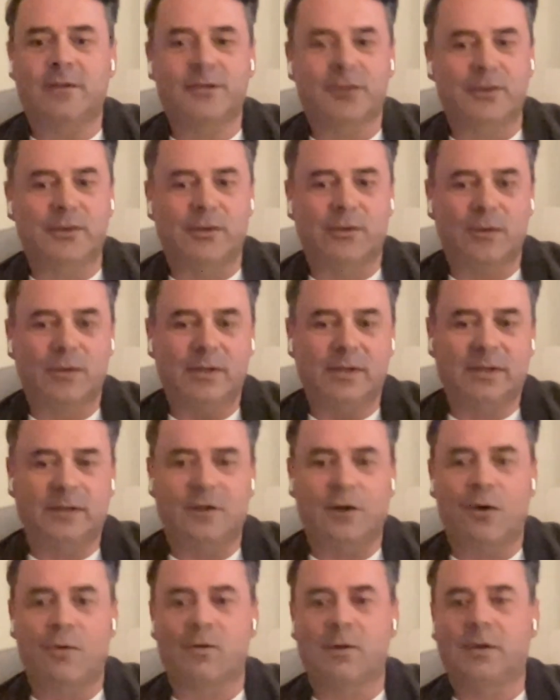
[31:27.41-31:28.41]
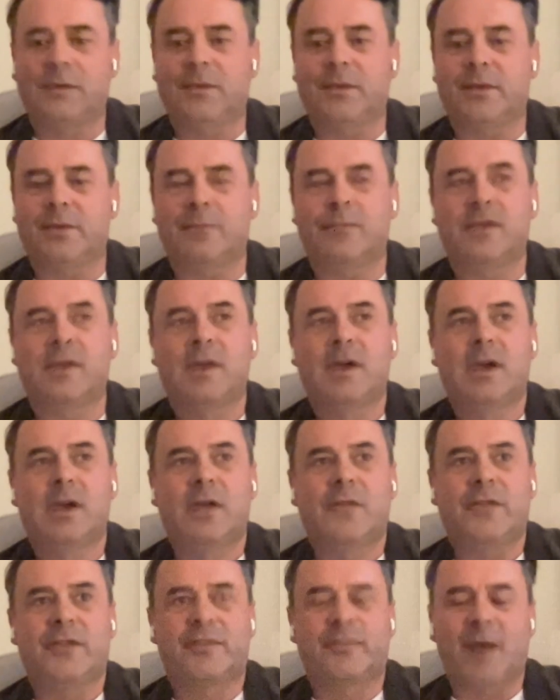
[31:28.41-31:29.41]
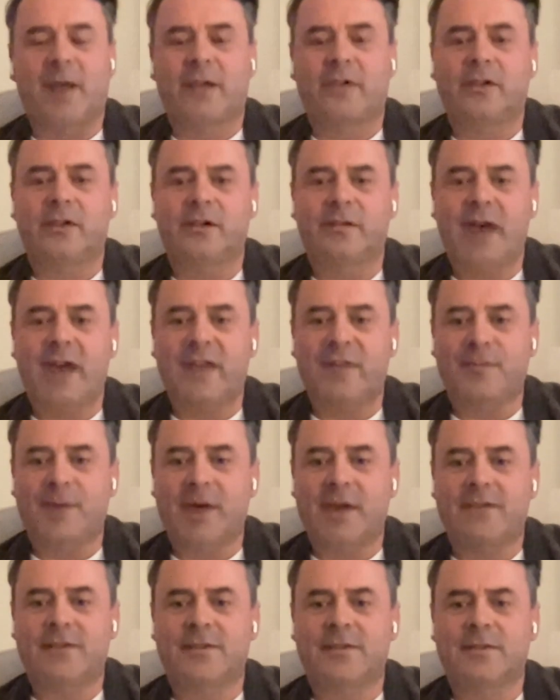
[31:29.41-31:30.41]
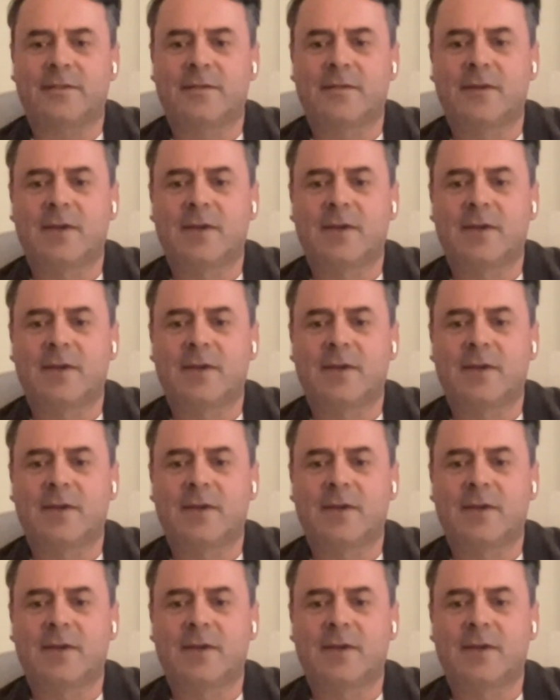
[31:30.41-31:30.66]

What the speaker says: So you're really lowering the speculative aspects.